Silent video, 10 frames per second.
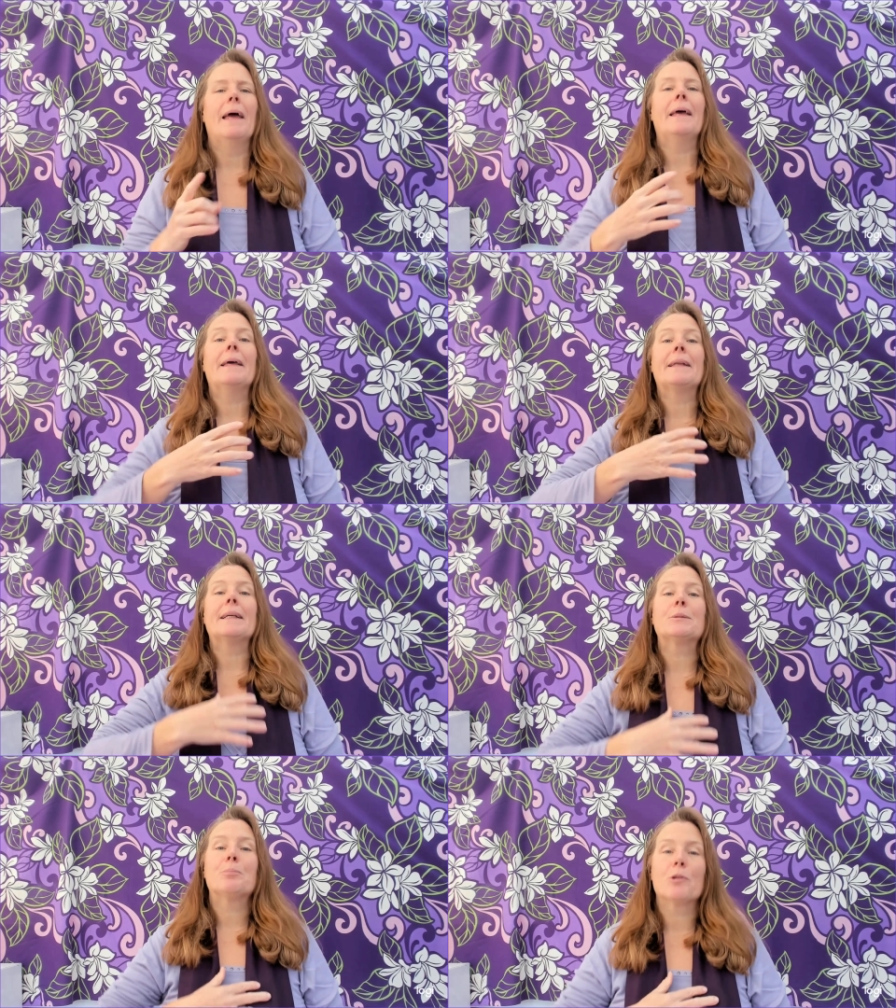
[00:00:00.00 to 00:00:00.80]
It
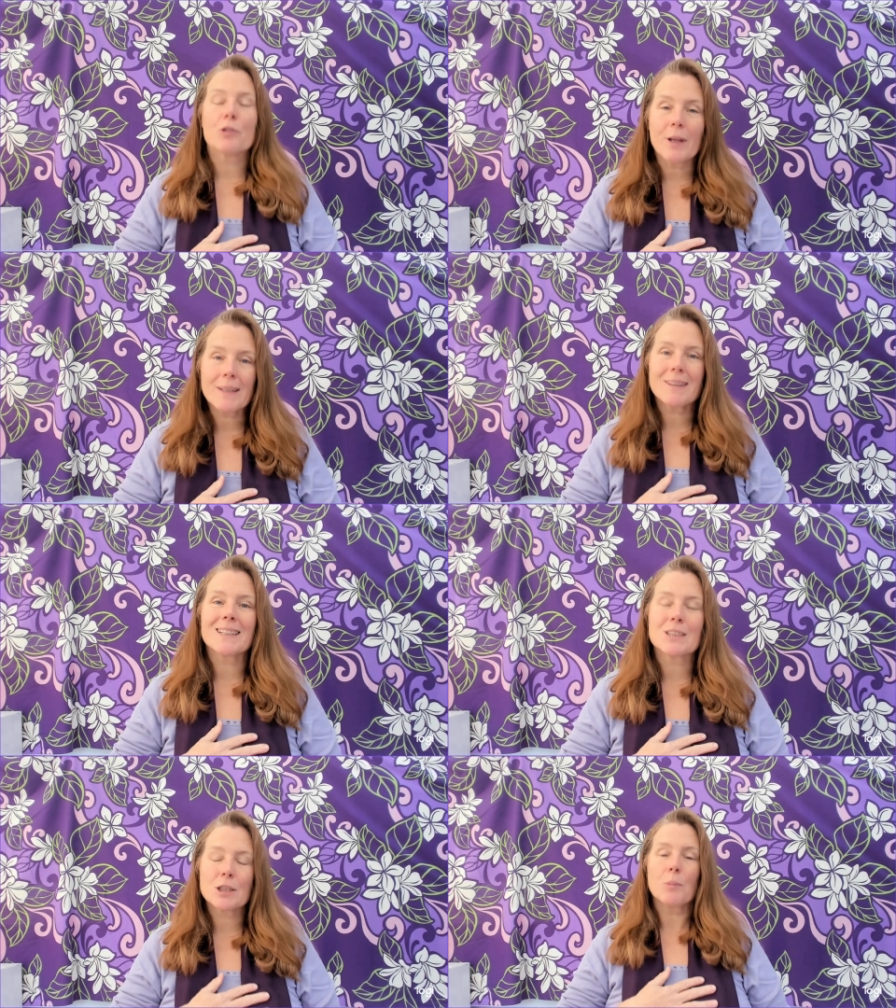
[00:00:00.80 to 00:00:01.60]
is
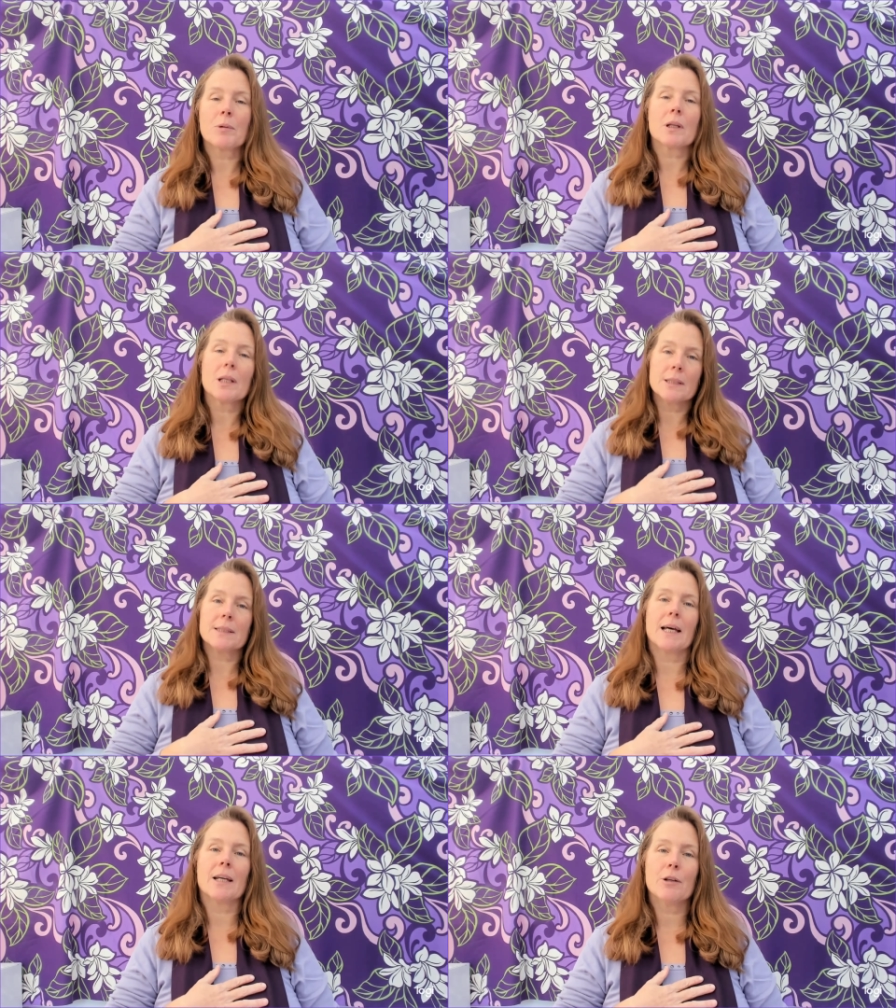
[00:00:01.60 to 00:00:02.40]
protecting something
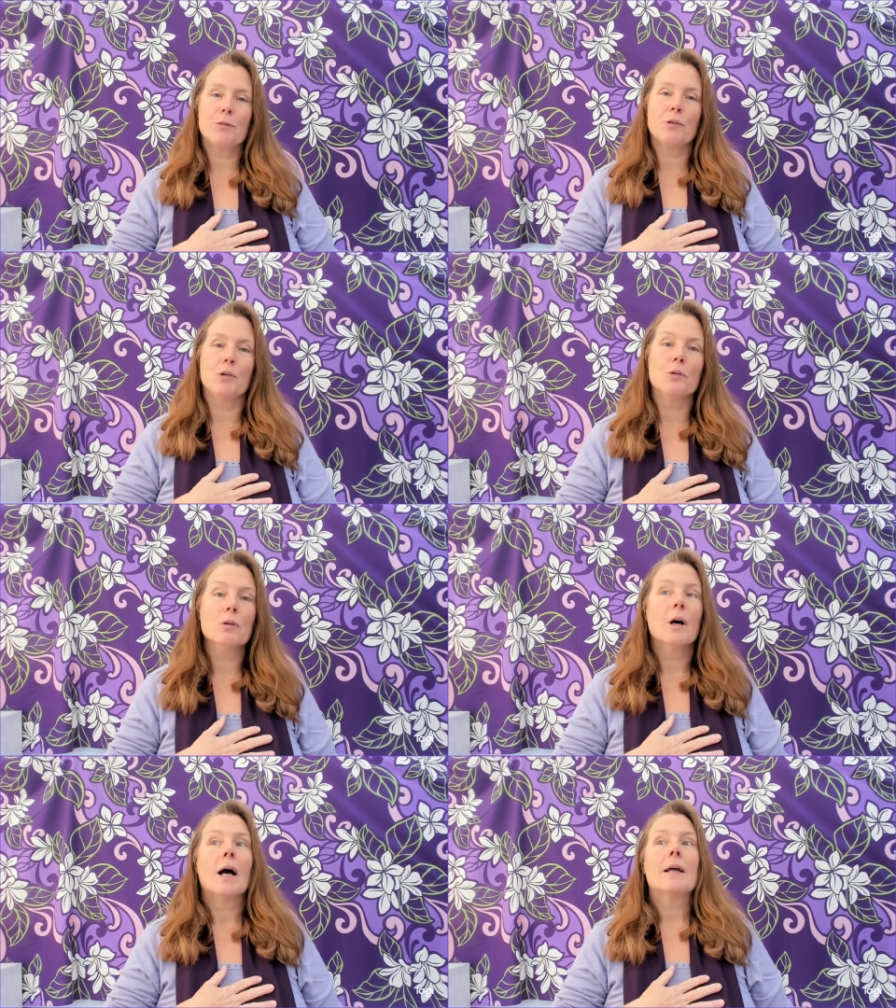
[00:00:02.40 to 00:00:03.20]
inside of
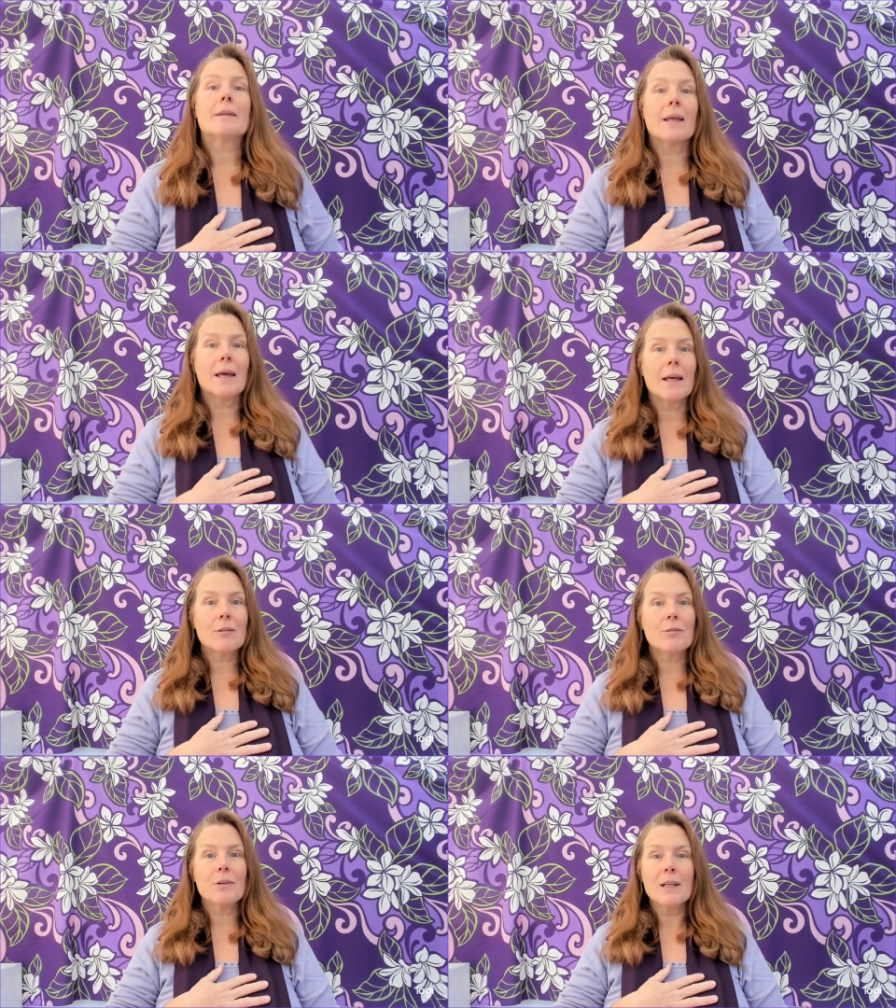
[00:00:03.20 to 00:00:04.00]
you
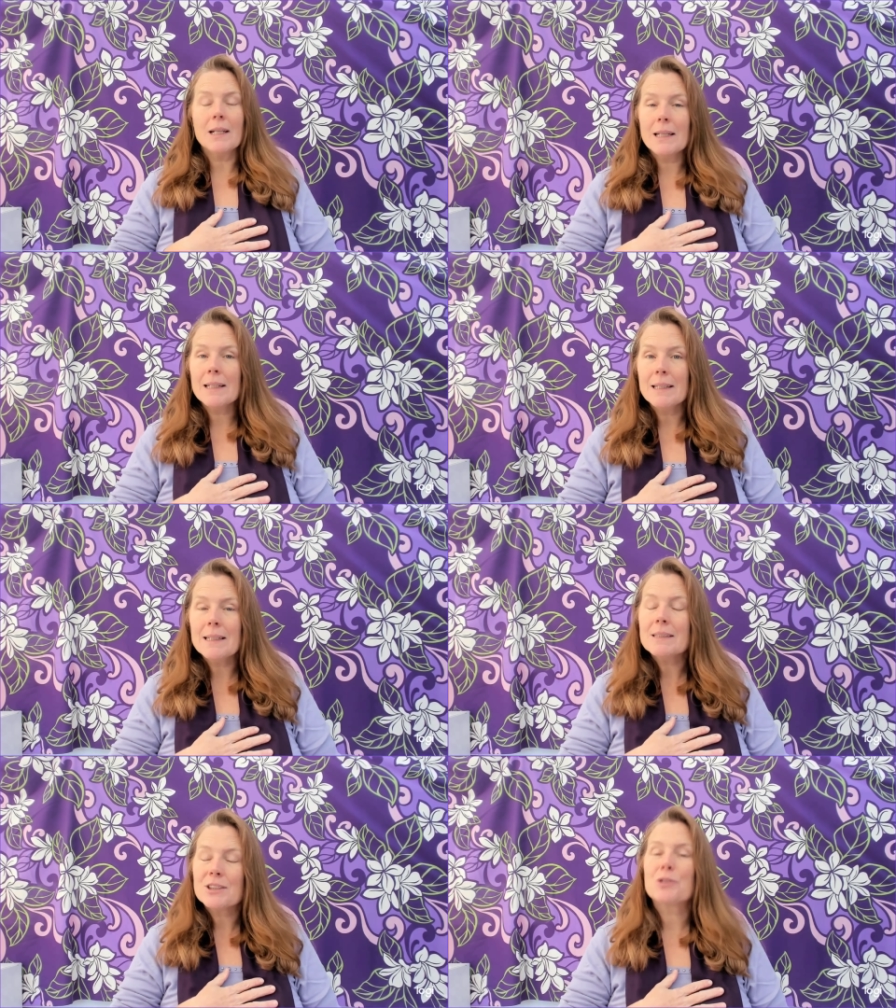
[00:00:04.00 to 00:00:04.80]
that really
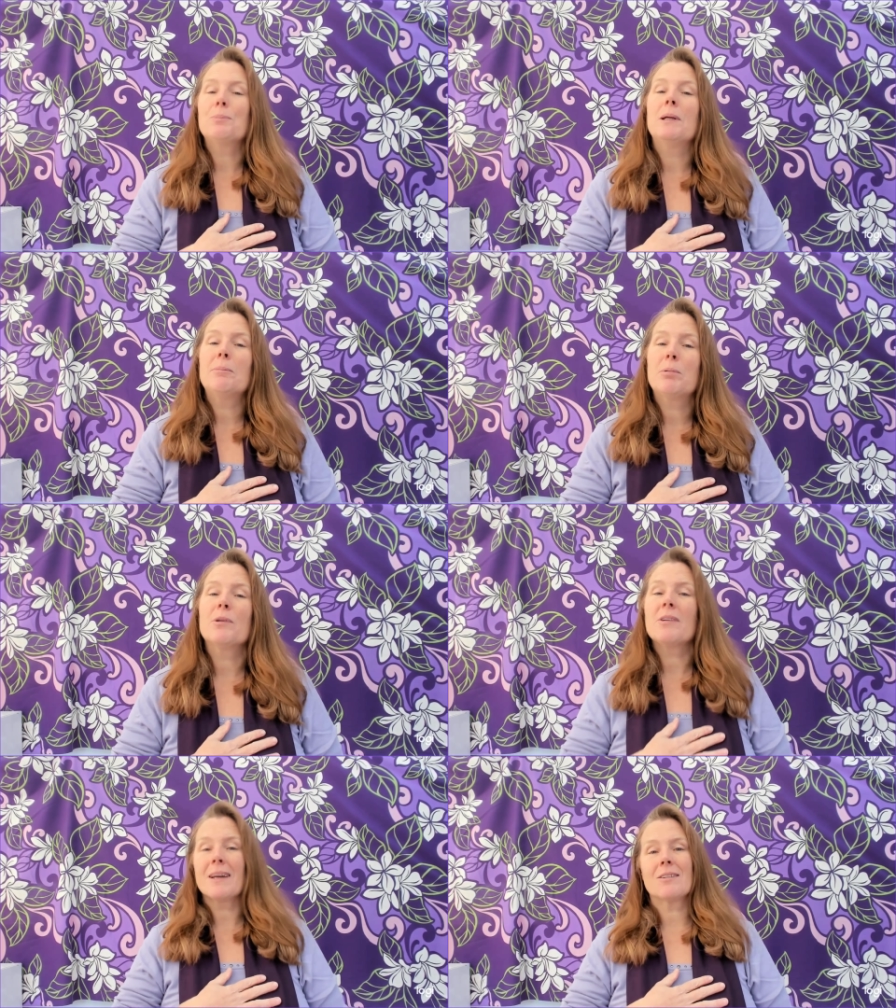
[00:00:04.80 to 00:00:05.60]
needs to be
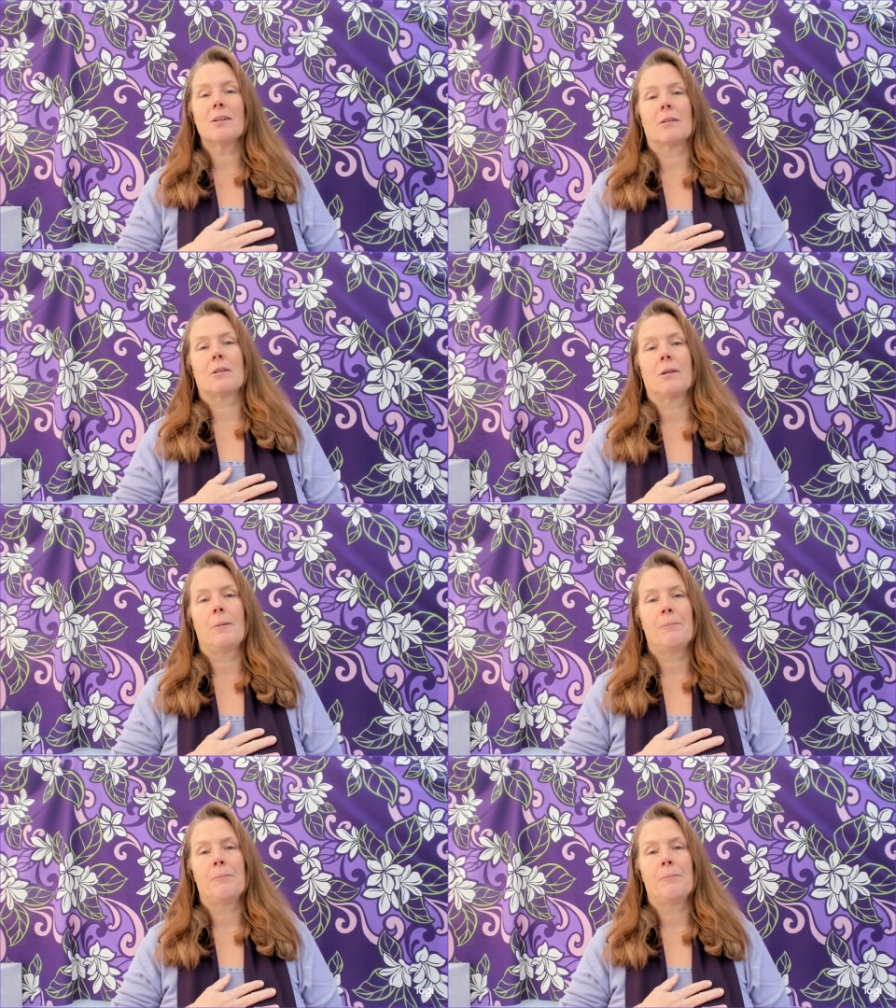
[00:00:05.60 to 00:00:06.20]
protected.